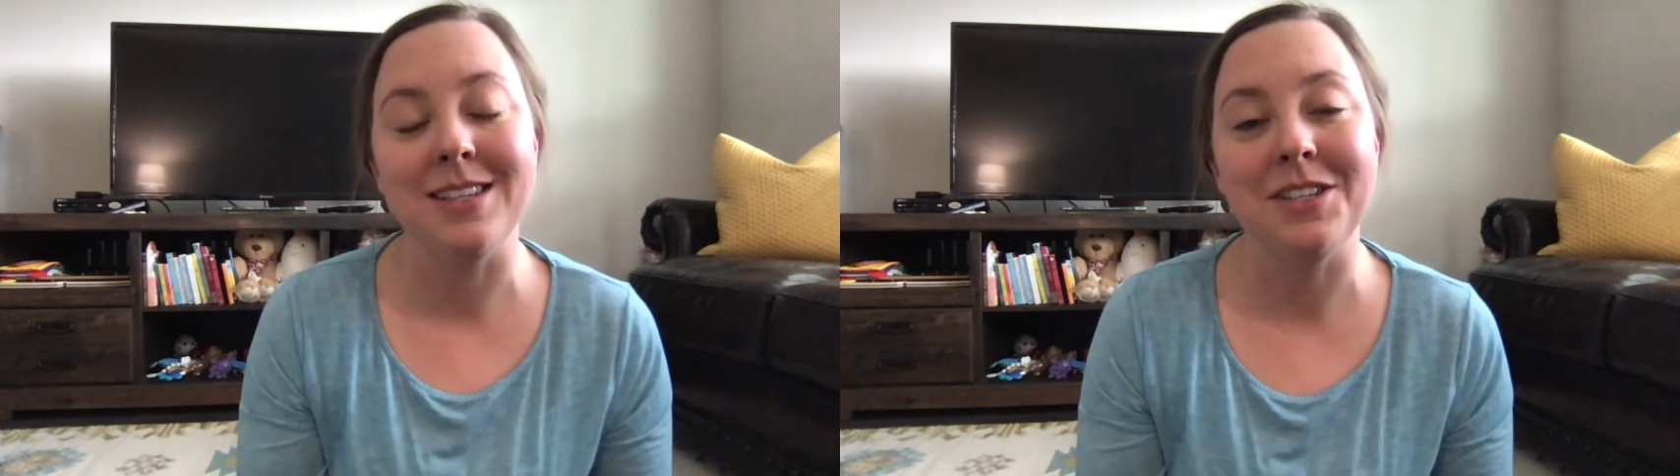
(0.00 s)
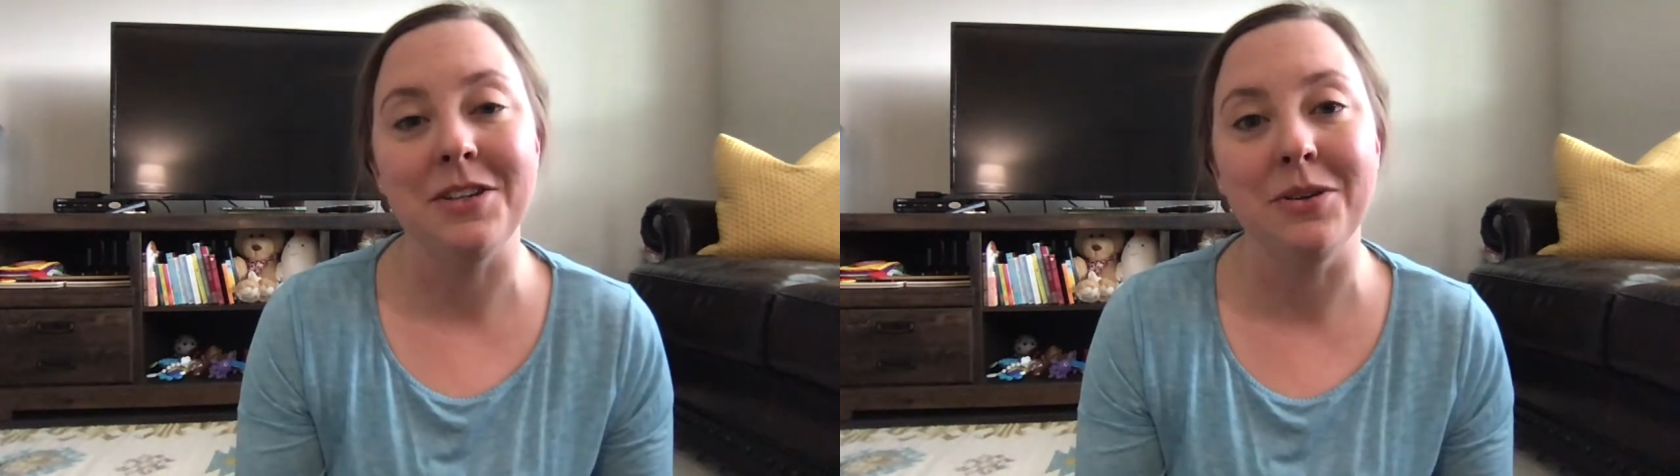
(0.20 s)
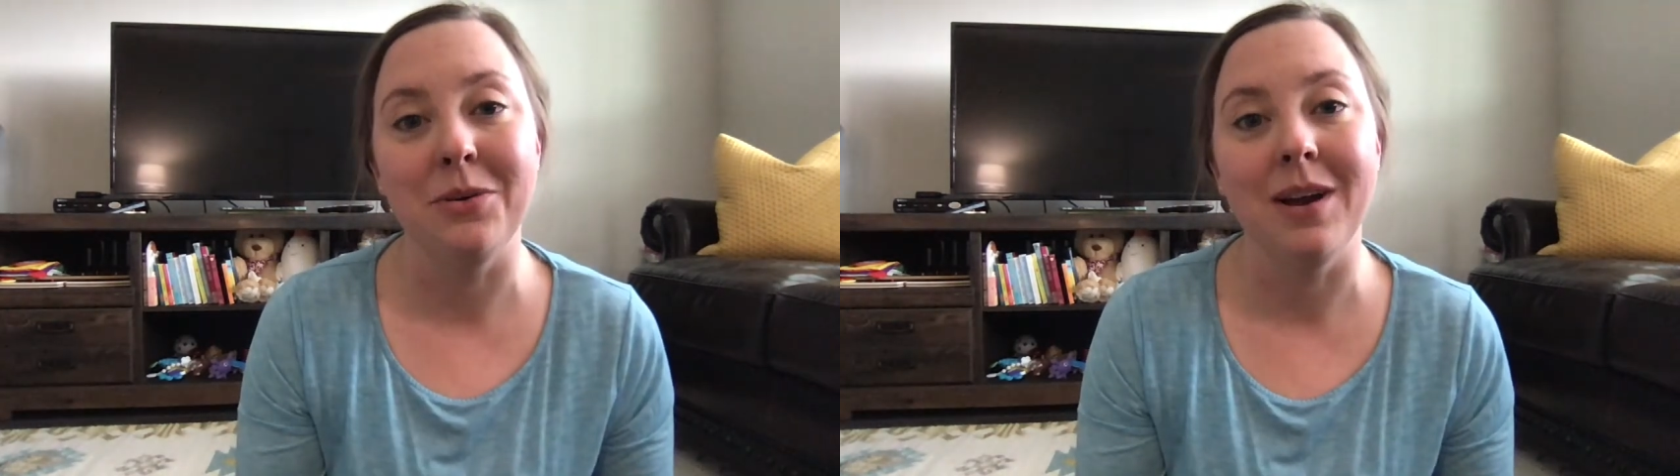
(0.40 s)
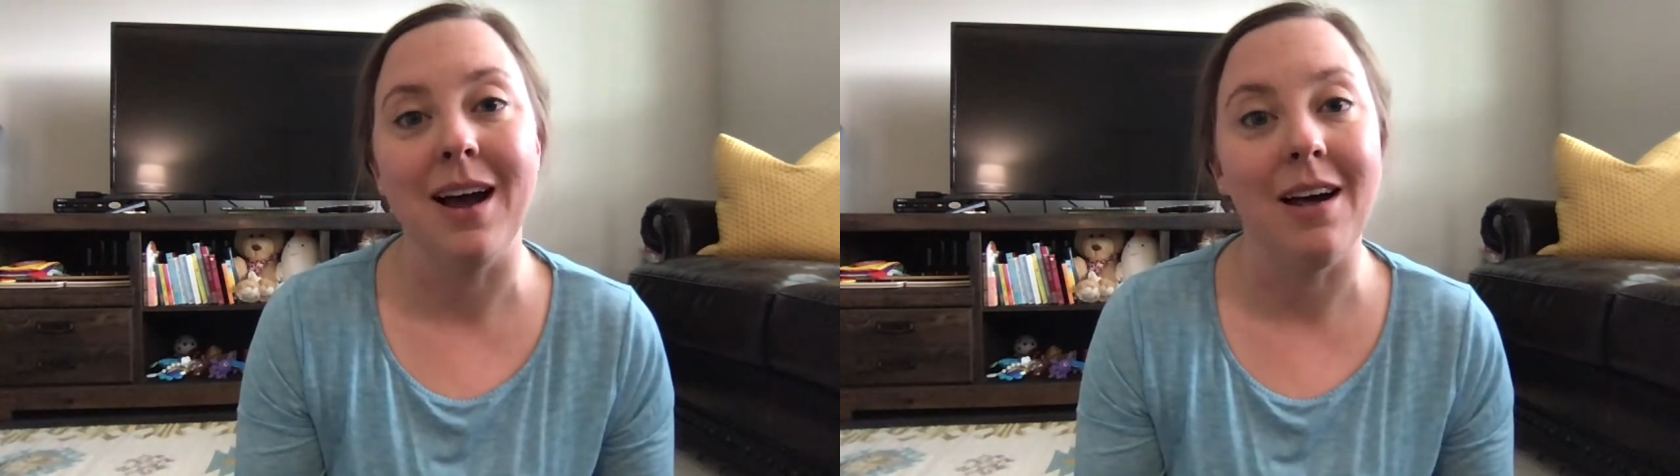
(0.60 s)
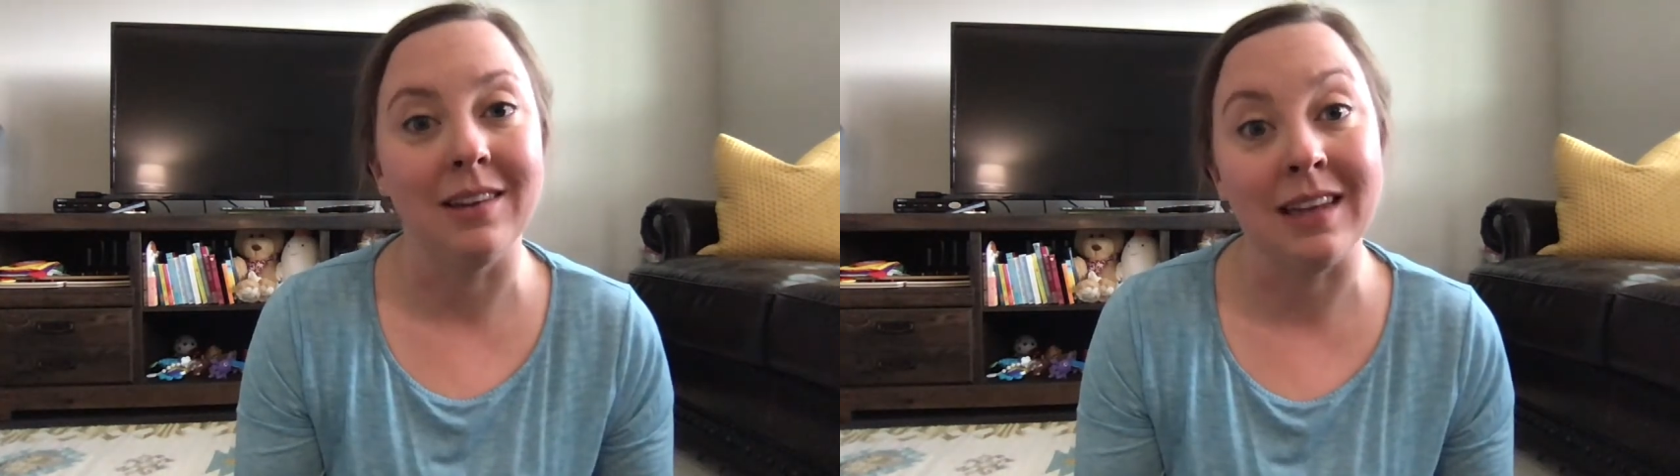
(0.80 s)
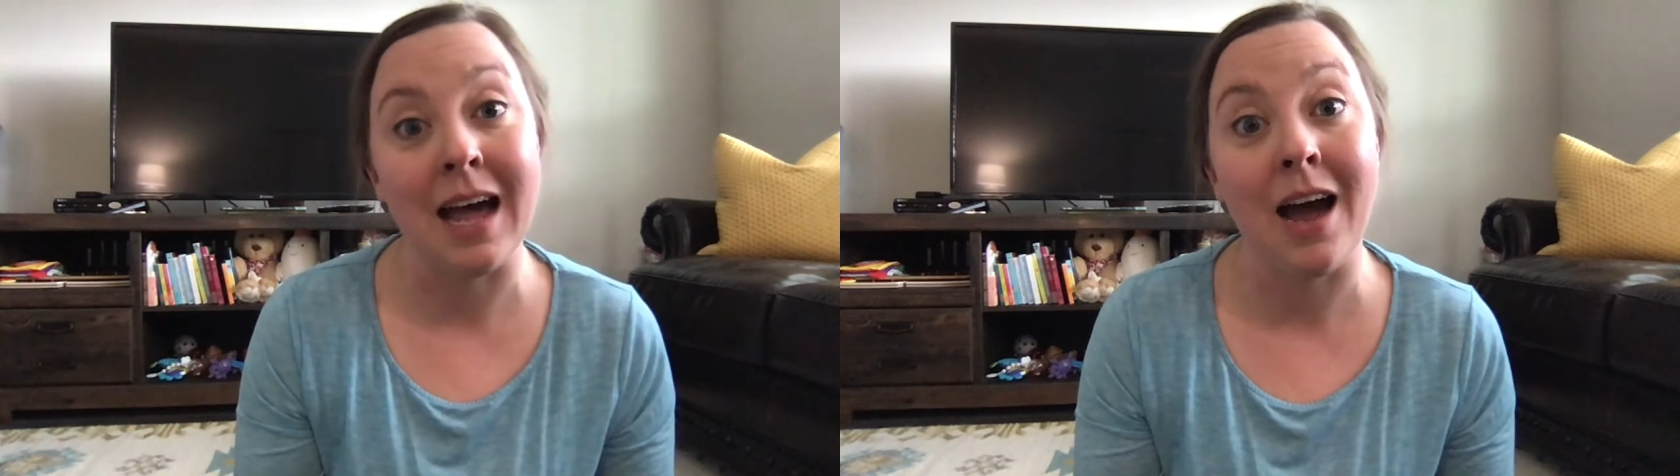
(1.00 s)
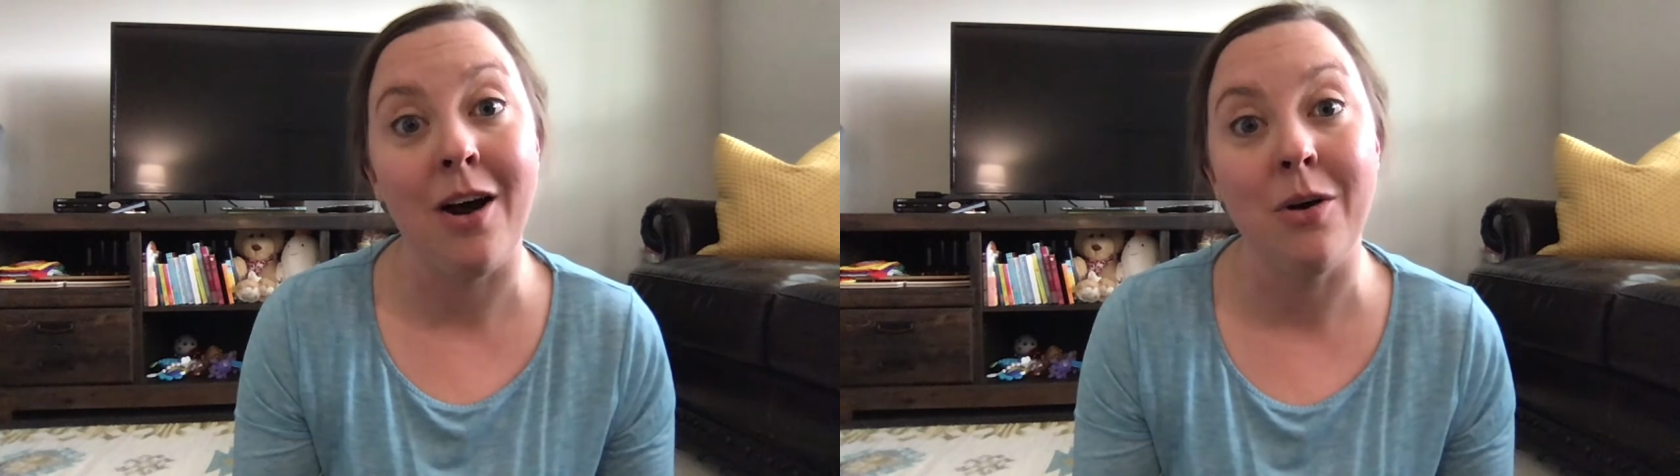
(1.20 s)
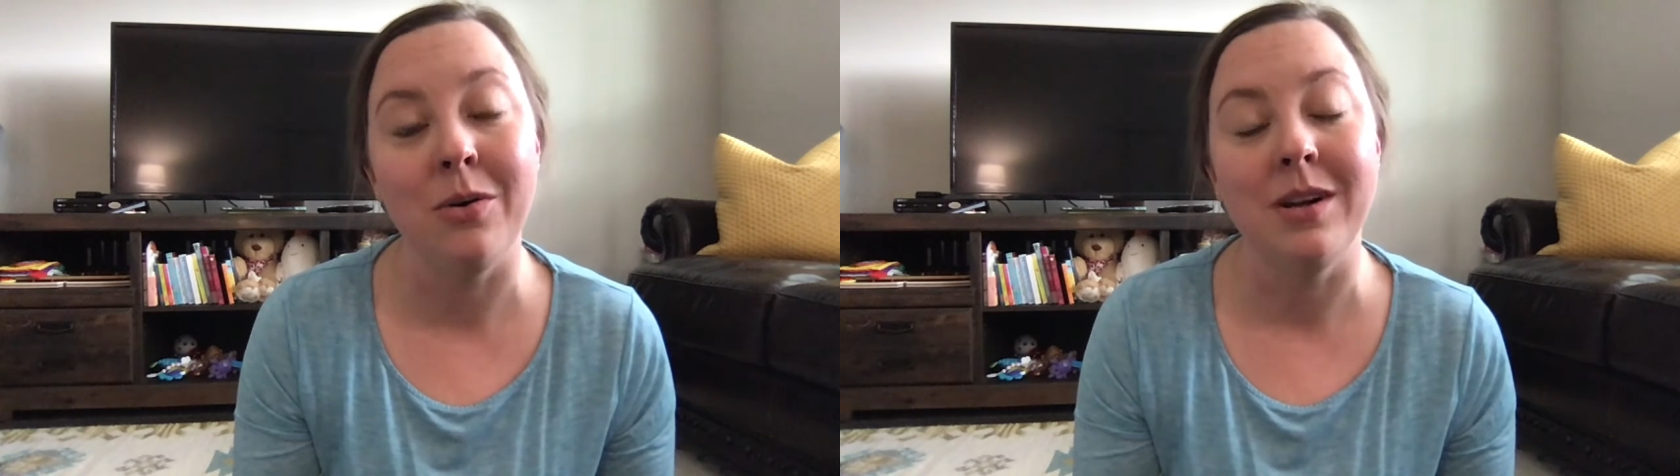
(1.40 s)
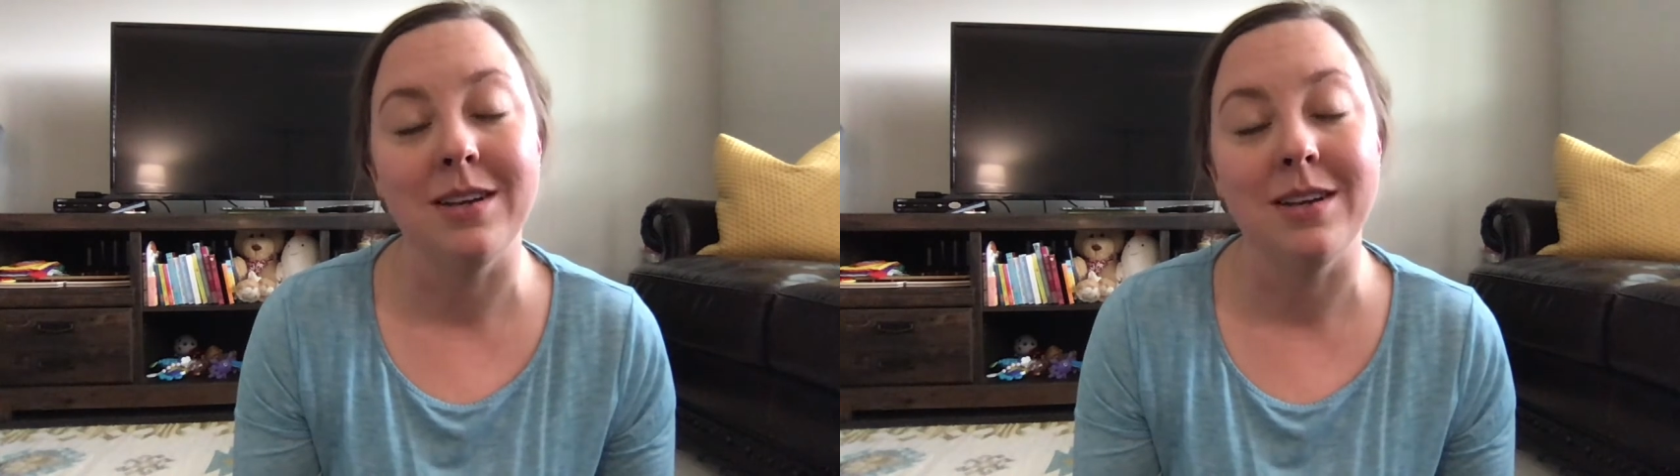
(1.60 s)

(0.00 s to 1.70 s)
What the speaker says: to allow